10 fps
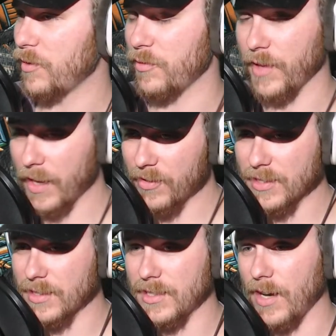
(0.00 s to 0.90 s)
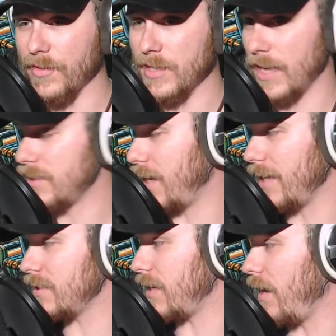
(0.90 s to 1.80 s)
flavors and stuff. It's
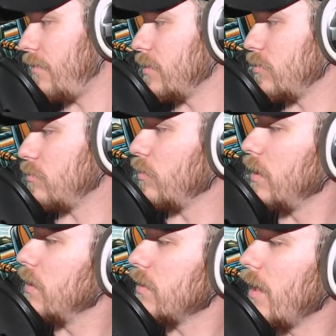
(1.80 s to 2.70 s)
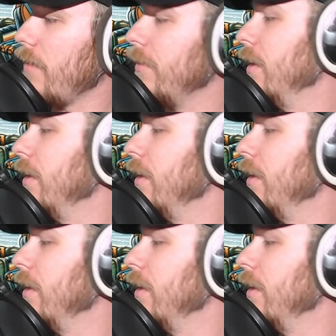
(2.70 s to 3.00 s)
nice stuff. It's really good stuff.